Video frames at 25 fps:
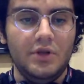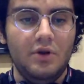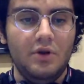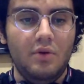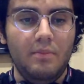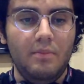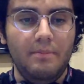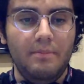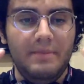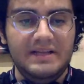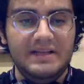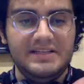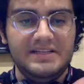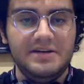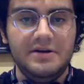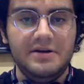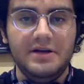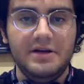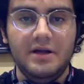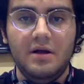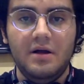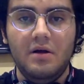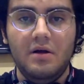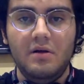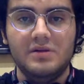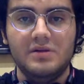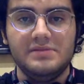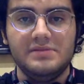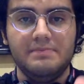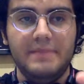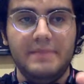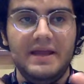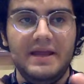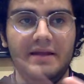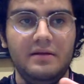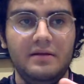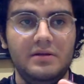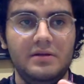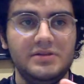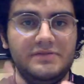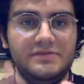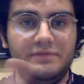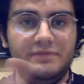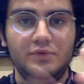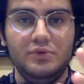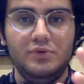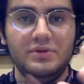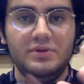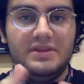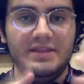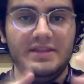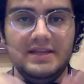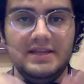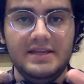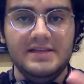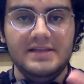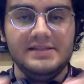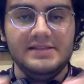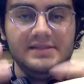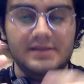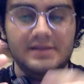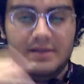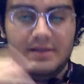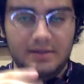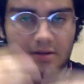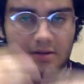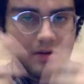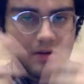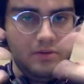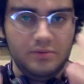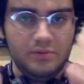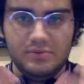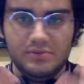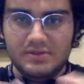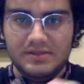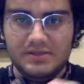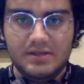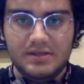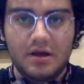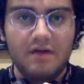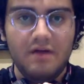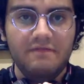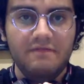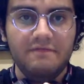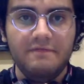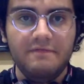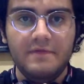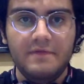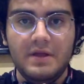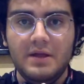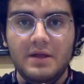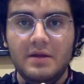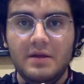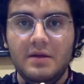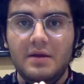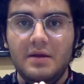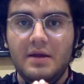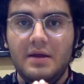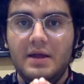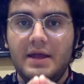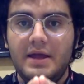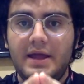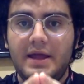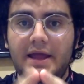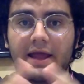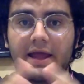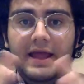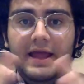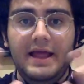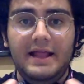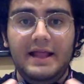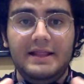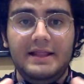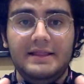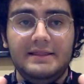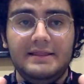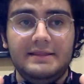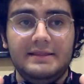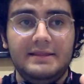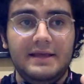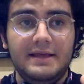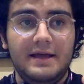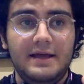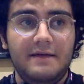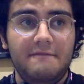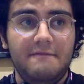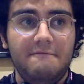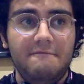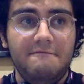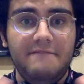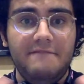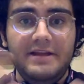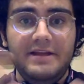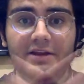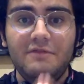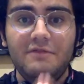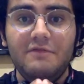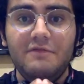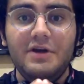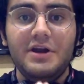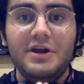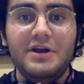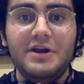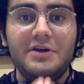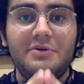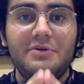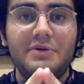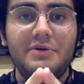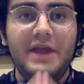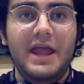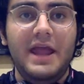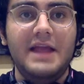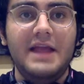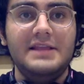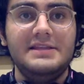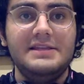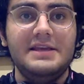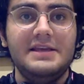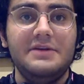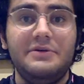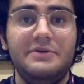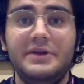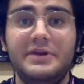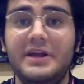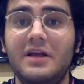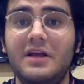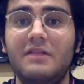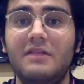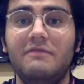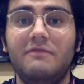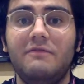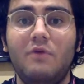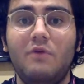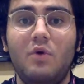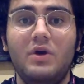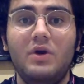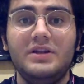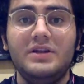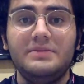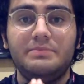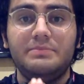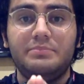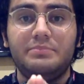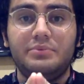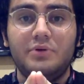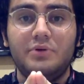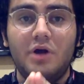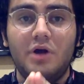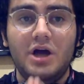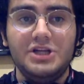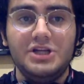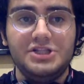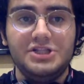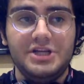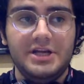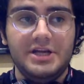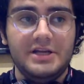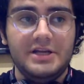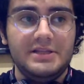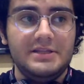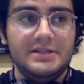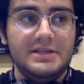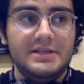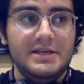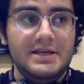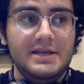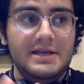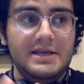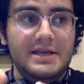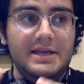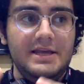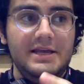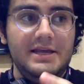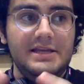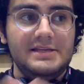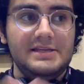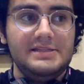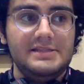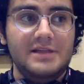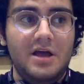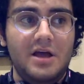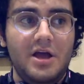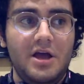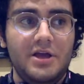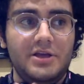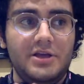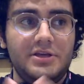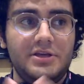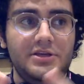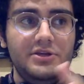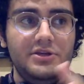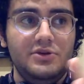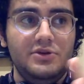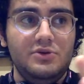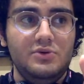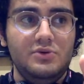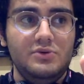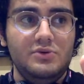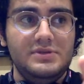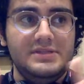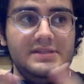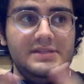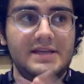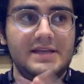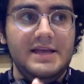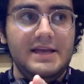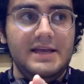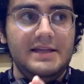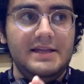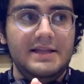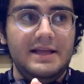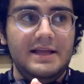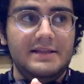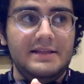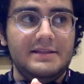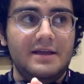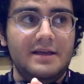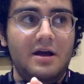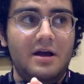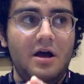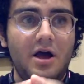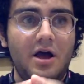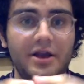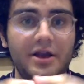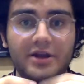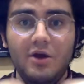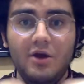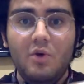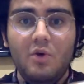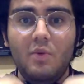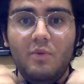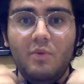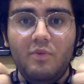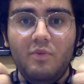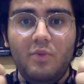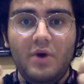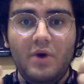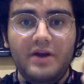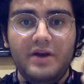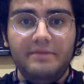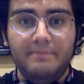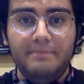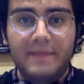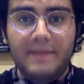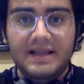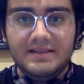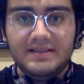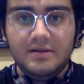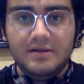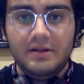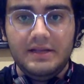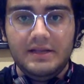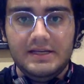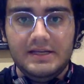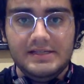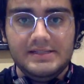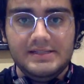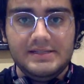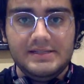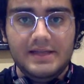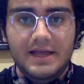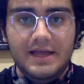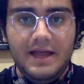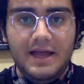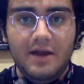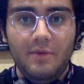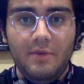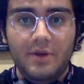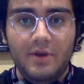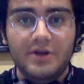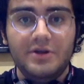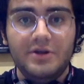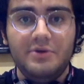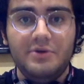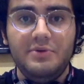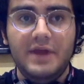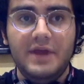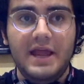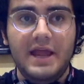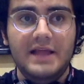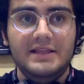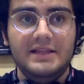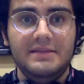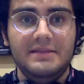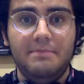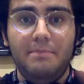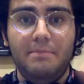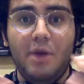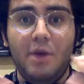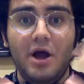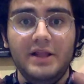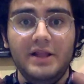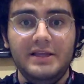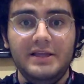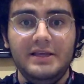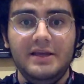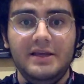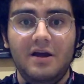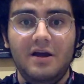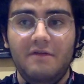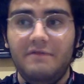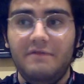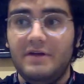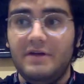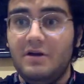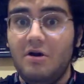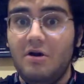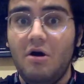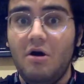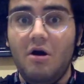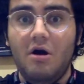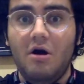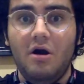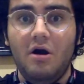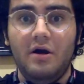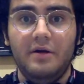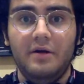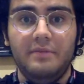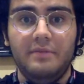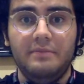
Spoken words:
materials, metals, wood, things, and all those stuff. And when you want to create a real world project, is like you say that I know what metal is and I want to create the body of a car,